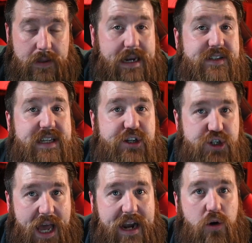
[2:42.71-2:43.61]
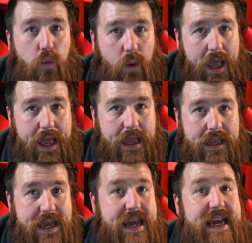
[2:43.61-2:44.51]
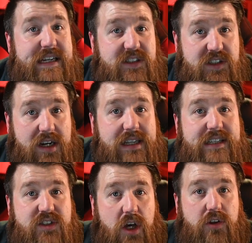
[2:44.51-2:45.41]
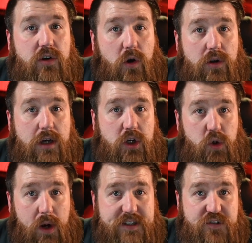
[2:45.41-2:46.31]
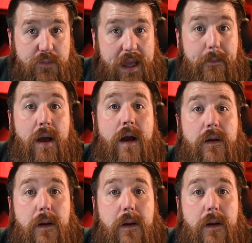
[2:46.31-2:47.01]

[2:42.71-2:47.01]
And as they chatted away, he suddenly saw the girl across from him